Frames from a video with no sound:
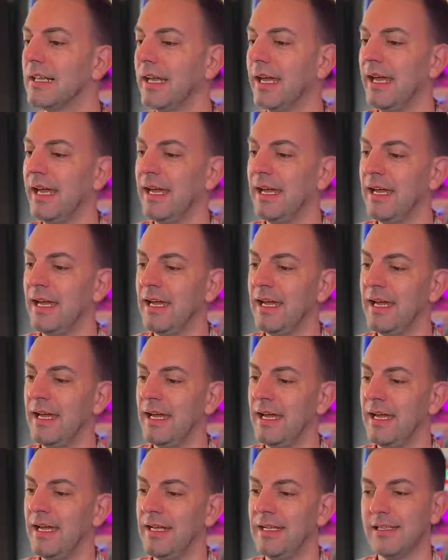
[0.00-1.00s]

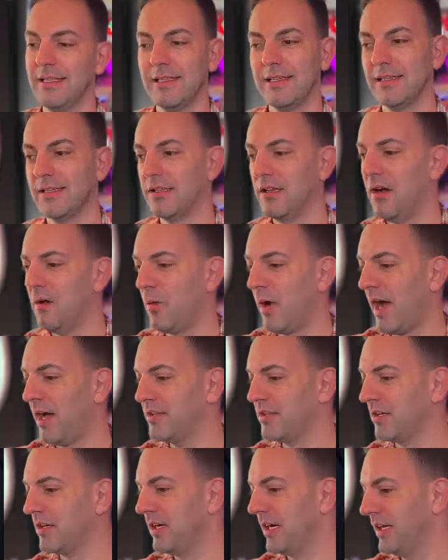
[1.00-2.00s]
And, oh,
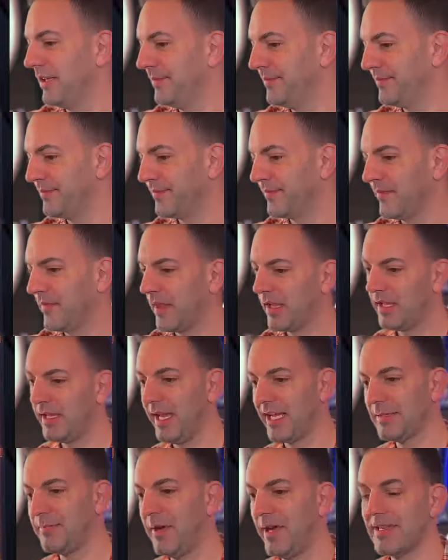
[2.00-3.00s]
wilds are good.
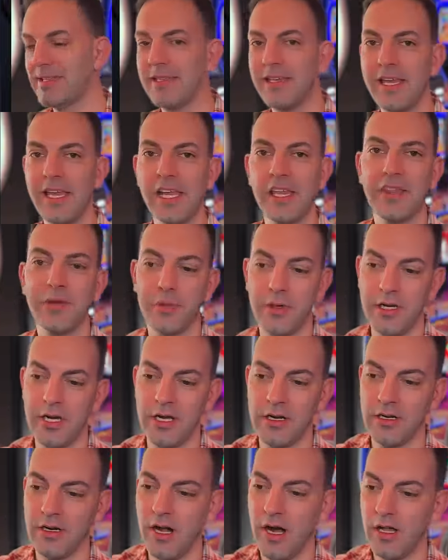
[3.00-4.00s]
Next best thing,
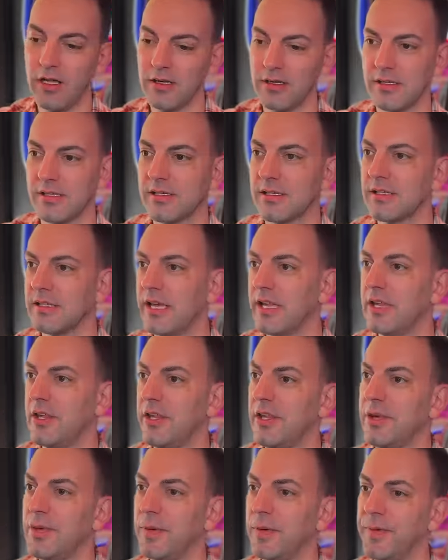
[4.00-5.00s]
$300. Thank you.